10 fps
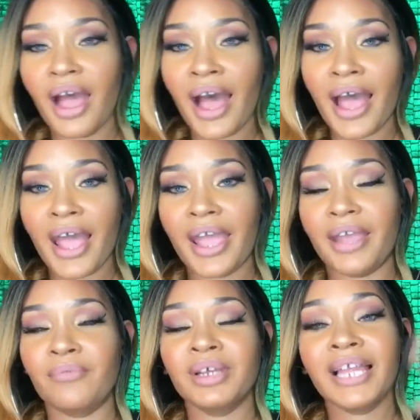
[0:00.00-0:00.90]

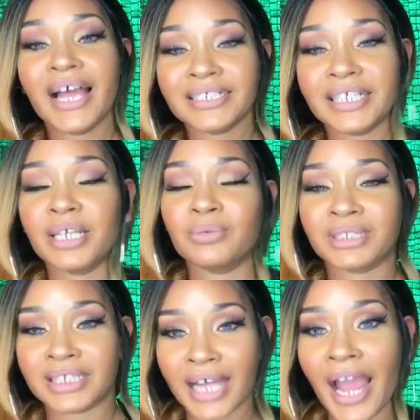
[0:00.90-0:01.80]
I realized that it
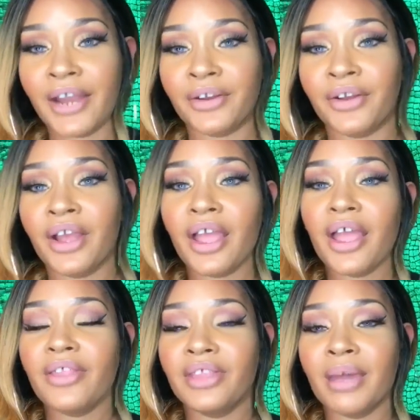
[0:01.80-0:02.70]
was lighter
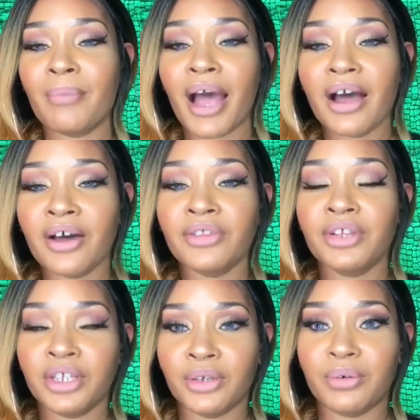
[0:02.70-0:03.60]
than my other
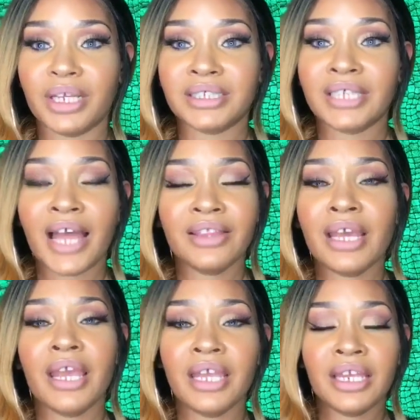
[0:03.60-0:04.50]
units. Not
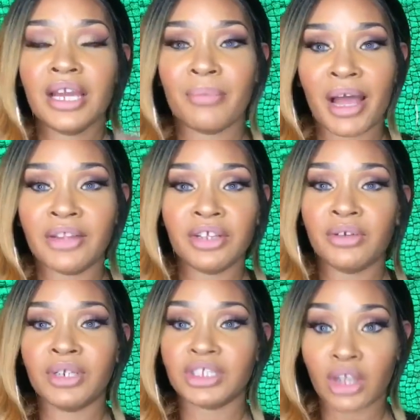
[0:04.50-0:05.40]
that any of my other
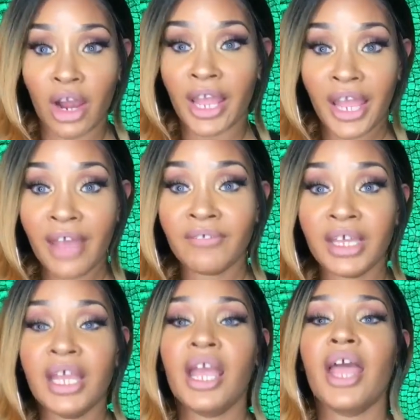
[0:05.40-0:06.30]
units are
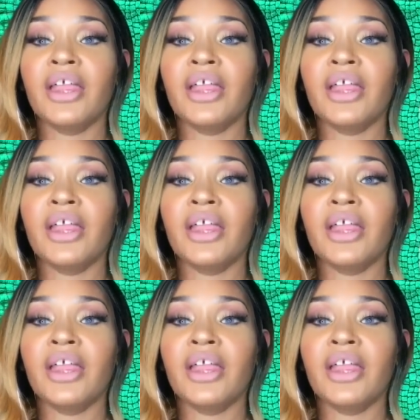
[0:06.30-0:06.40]
heavy.